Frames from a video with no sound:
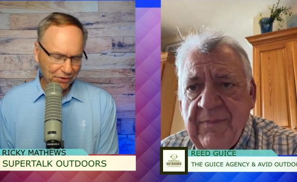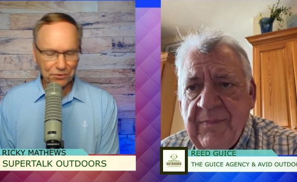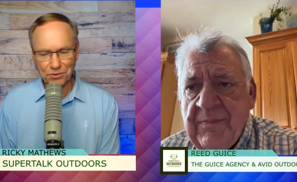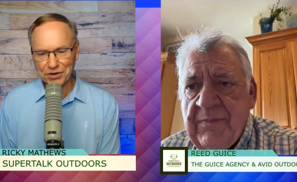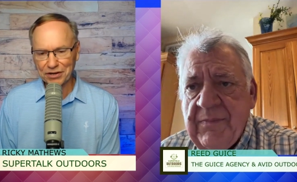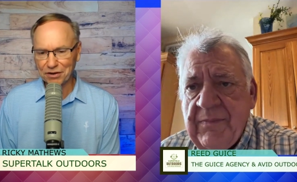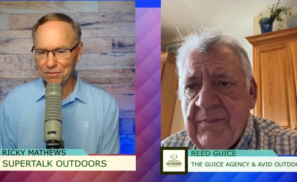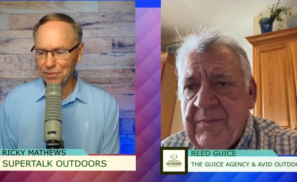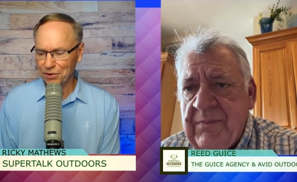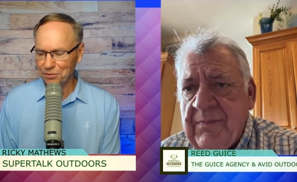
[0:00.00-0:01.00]
Speaker 1: this. Of course, you have to
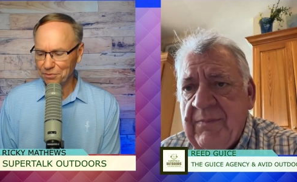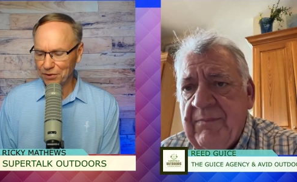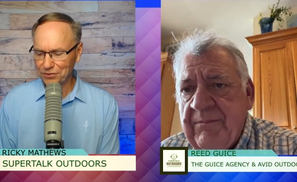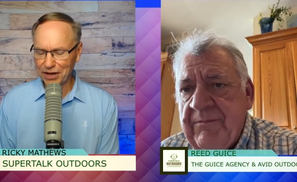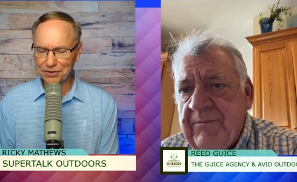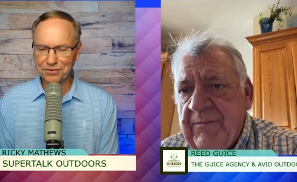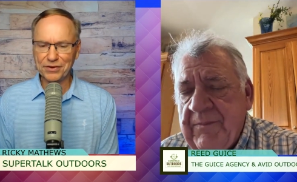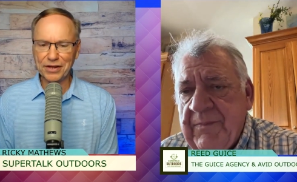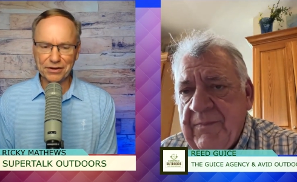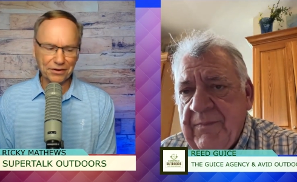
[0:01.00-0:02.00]
have a boat in most cases
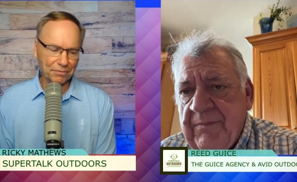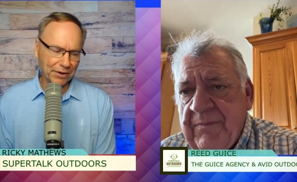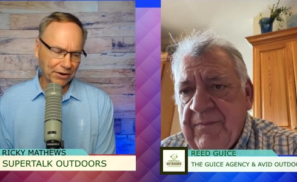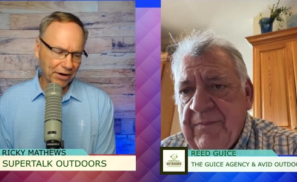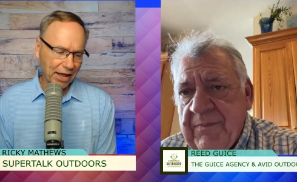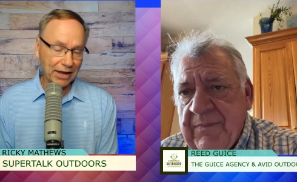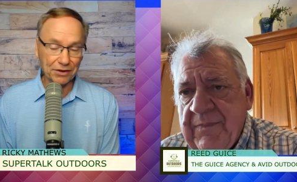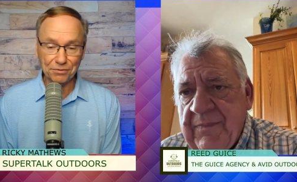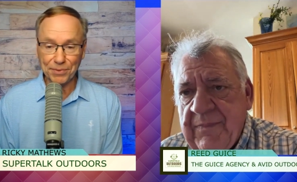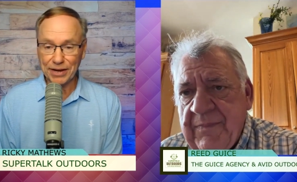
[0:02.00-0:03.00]
to get to the barrier
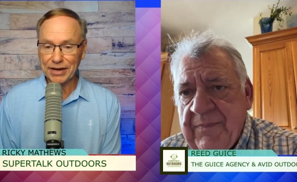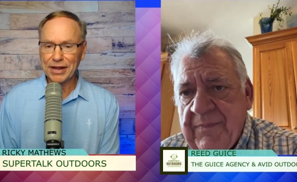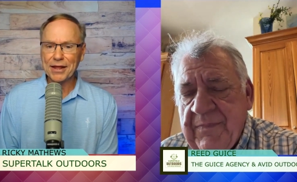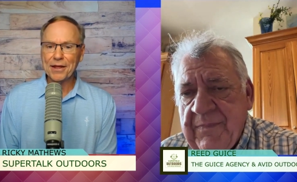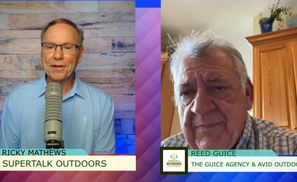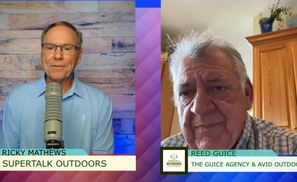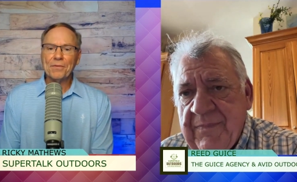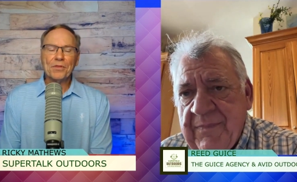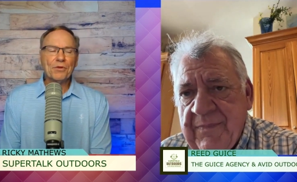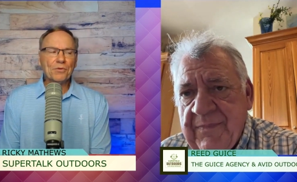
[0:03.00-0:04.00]
islands, but
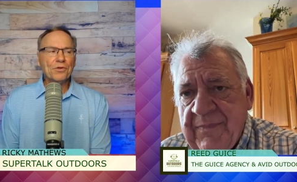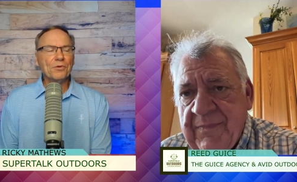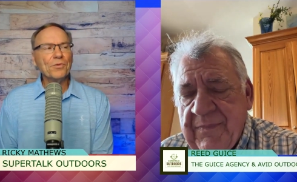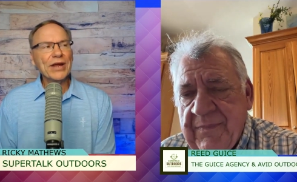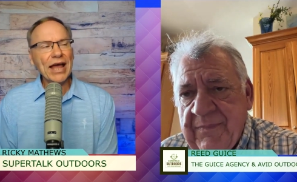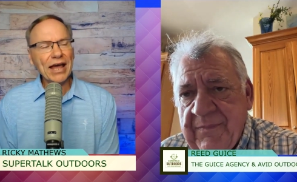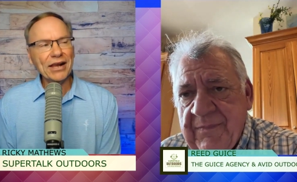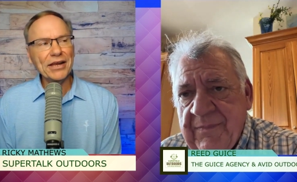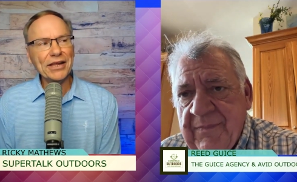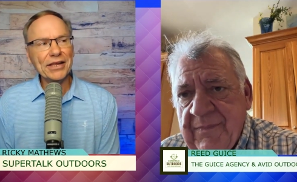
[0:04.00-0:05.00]
the the
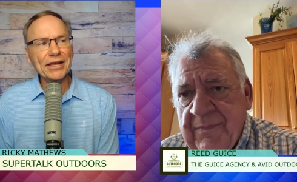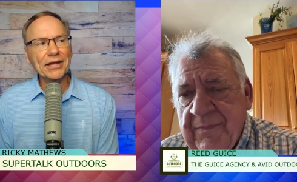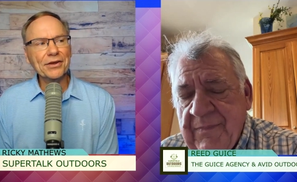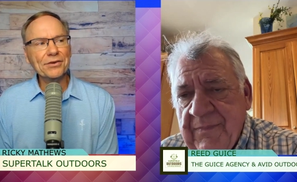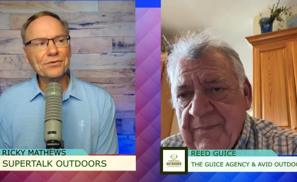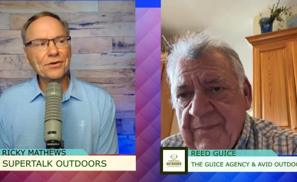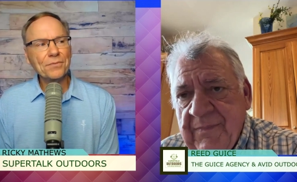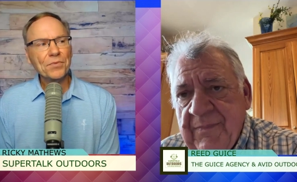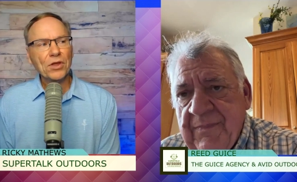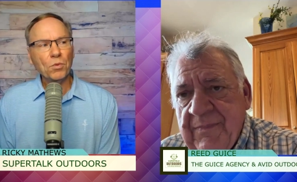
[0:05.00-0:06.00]
reality is
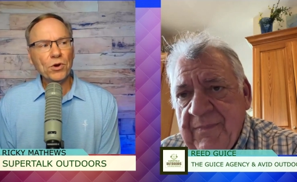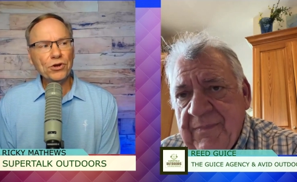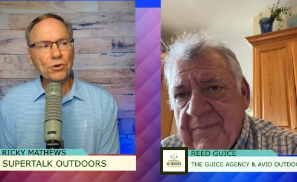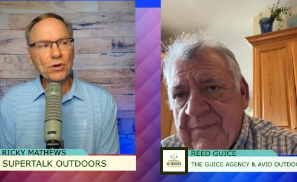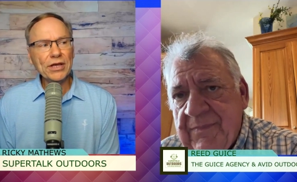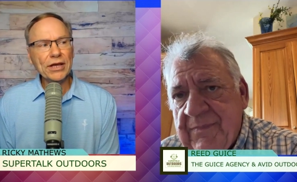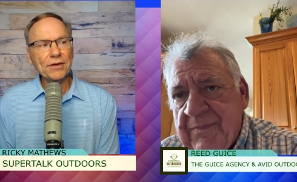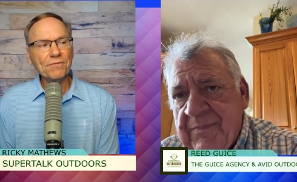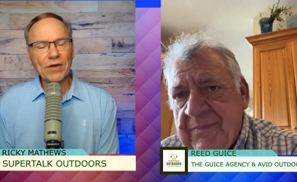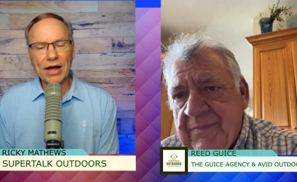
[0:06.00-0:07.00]
when you
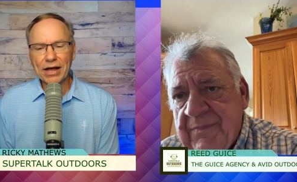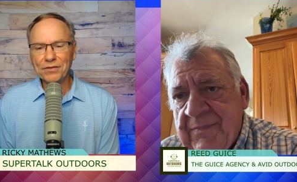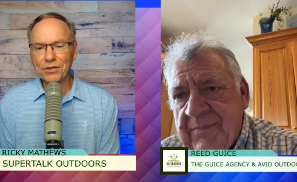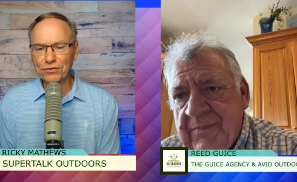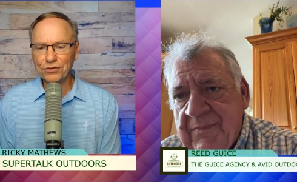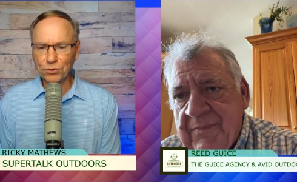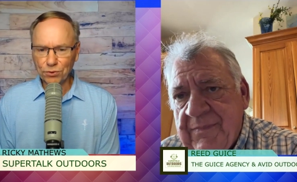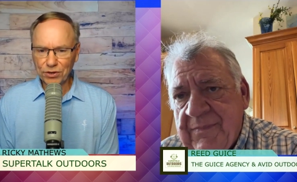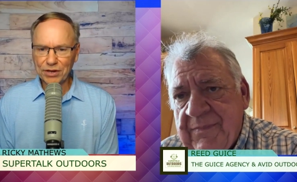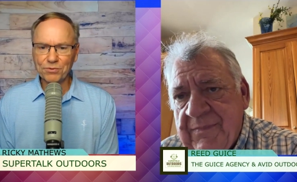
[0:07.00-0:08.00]
get find the
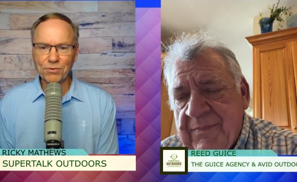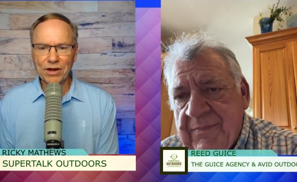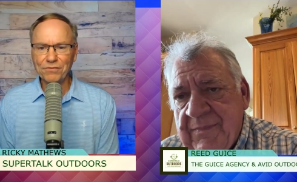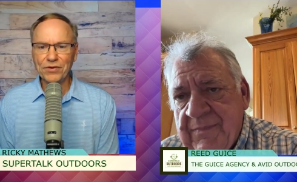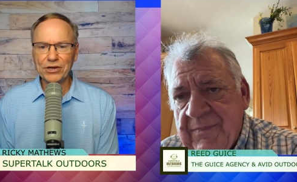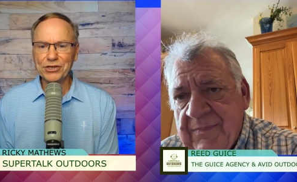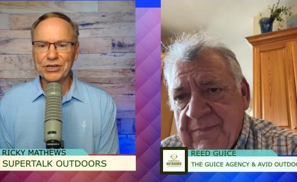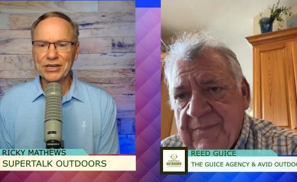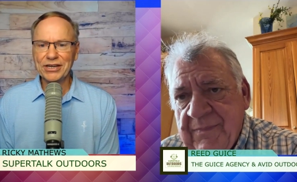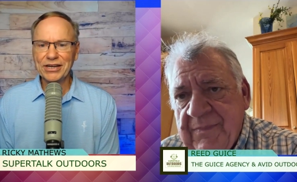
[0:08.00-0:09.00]
schooling
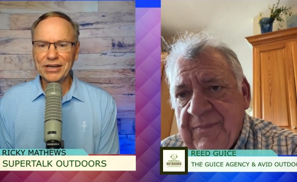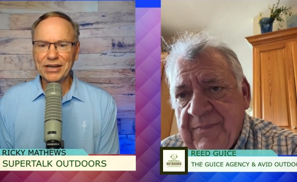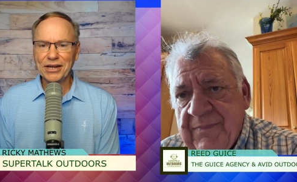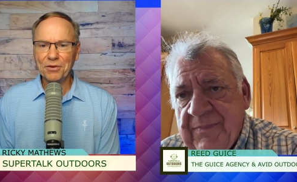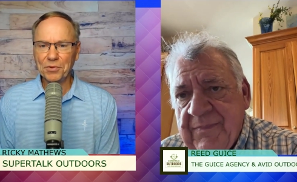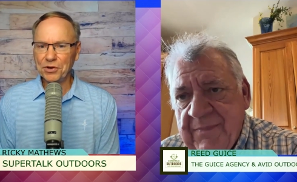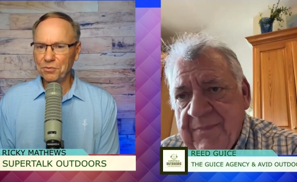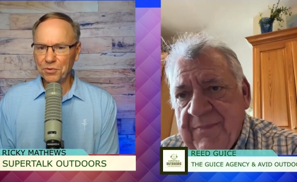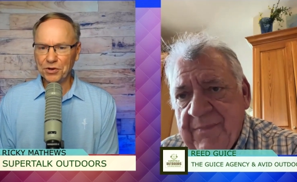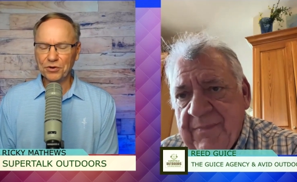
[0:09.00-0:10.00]
redfish when
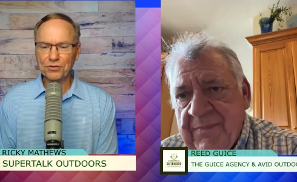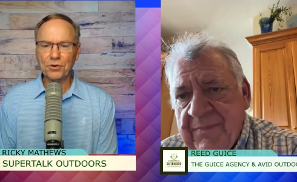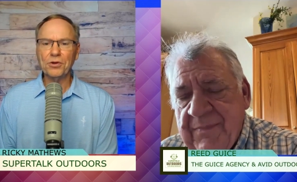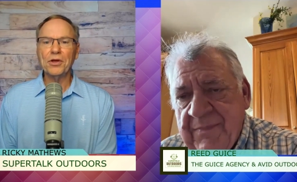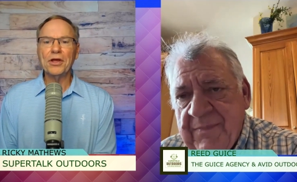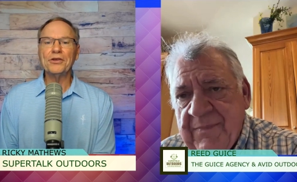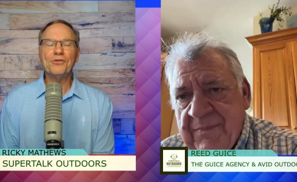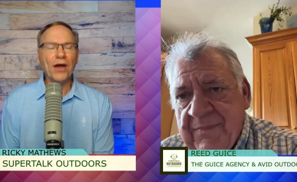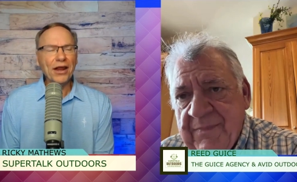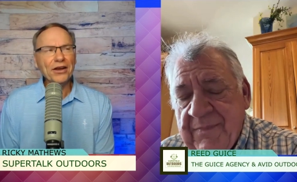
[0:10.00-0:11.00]
when the school
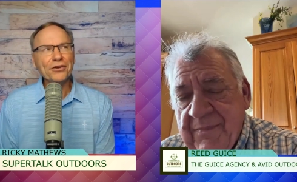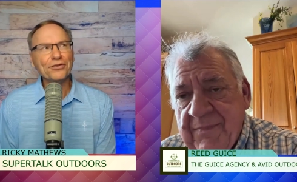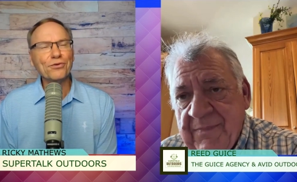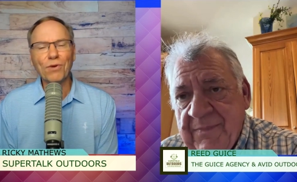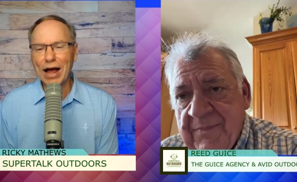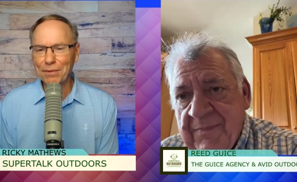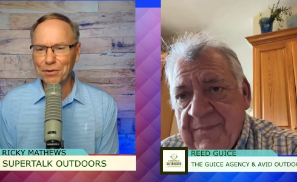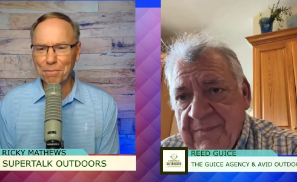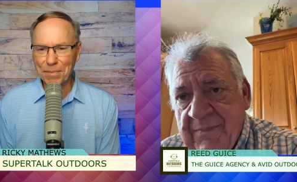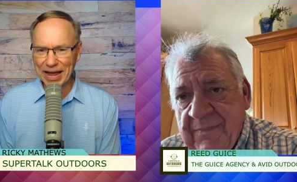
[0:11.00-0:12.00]
try to describe the
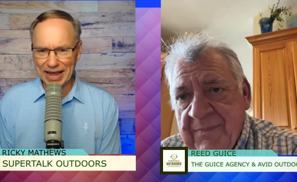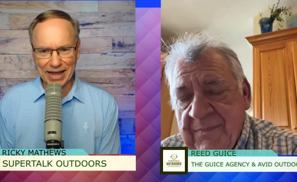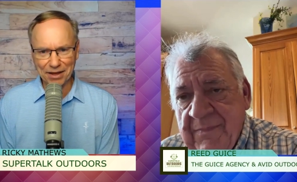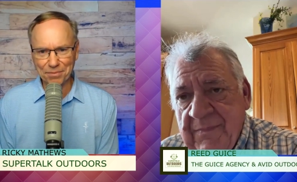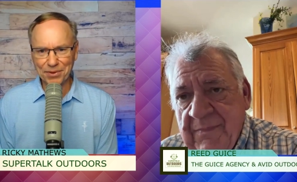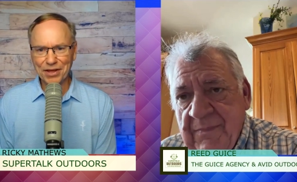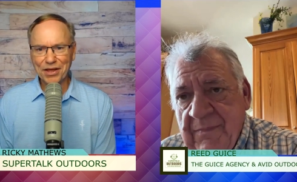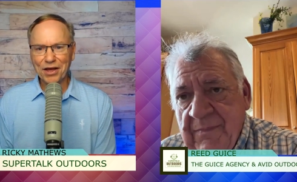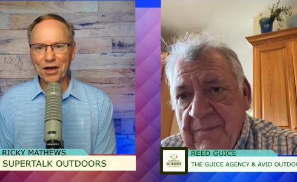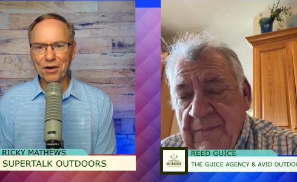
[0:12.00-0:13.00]
mayhem
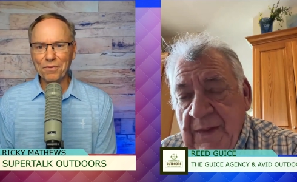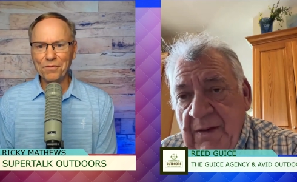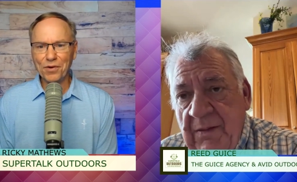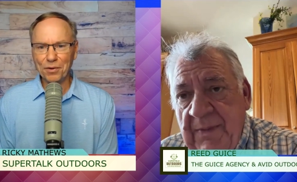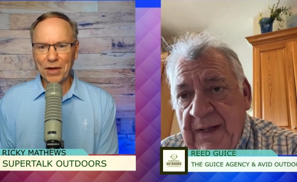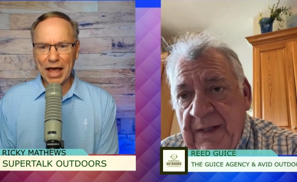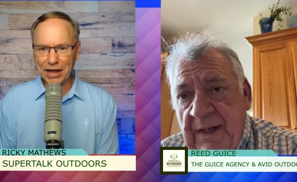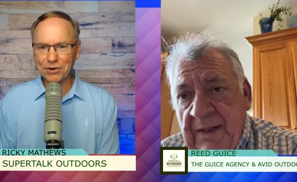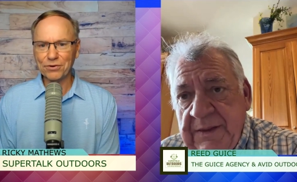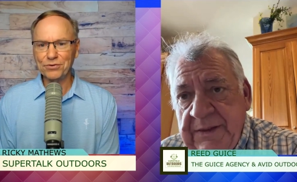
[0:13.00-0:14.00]
of
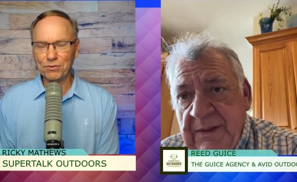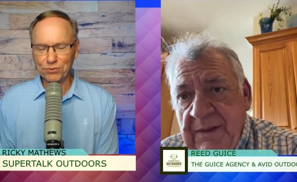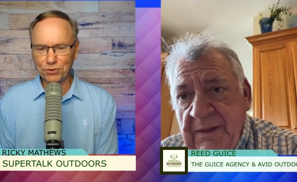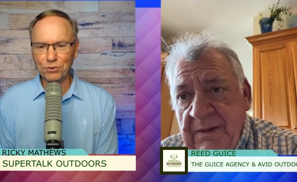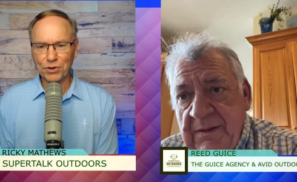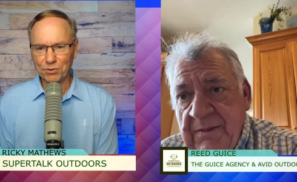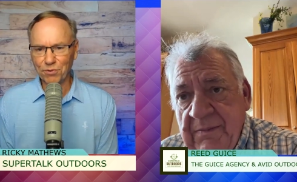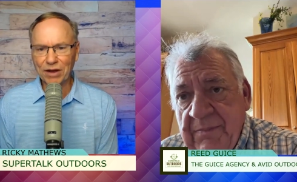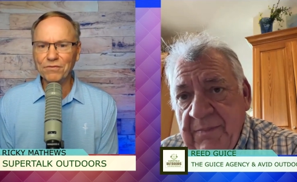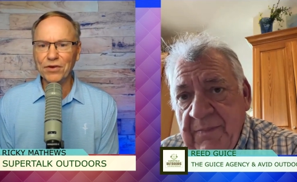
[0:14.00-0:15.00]
acres of schooling
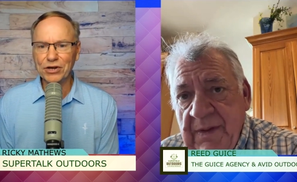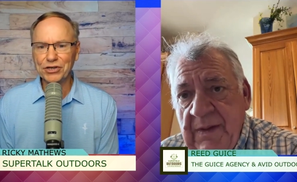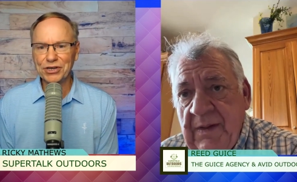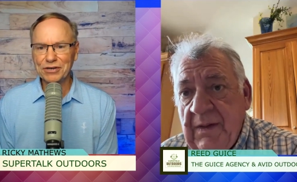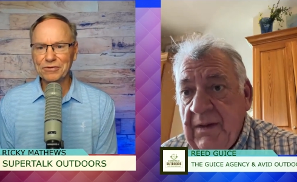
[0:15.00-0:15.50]
redfish.